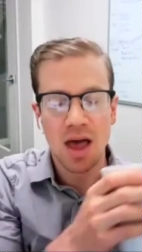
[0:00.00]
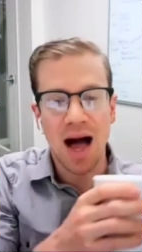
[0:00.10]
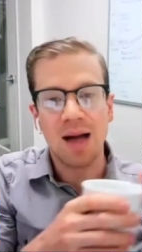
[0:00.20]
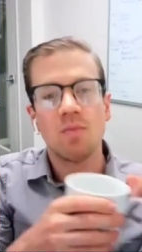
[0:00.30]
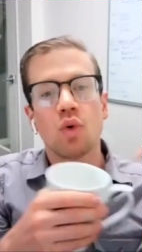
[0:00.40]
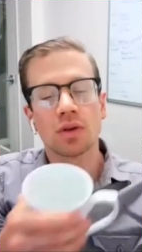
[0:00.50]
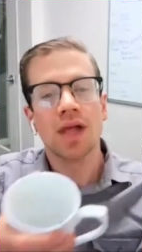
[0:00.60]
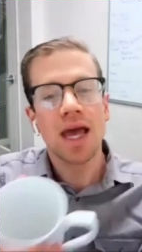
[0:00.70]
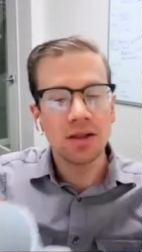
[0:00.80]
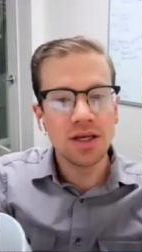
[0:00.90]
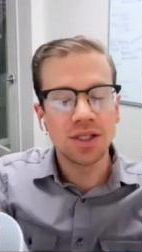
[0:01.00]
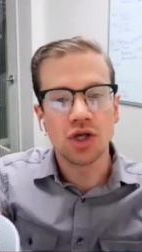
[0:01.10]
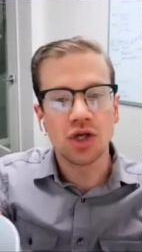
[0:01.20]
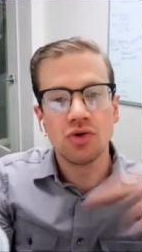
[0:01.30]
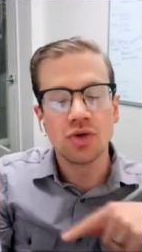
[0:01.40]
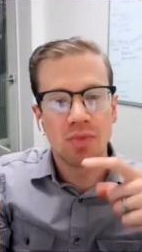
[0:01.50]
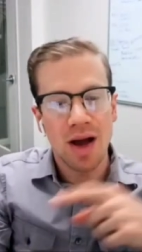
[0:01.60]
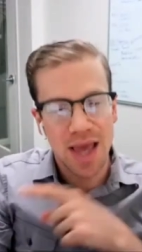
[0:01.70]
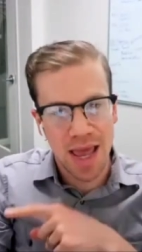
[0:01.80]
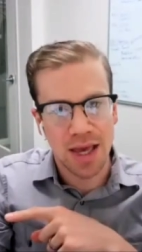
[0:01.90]
I'm more likely to use my
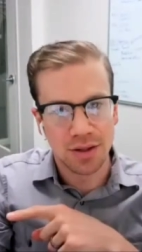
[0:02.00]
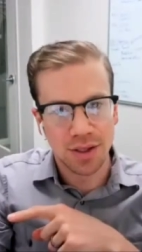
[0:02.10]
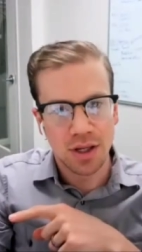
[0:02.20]
hand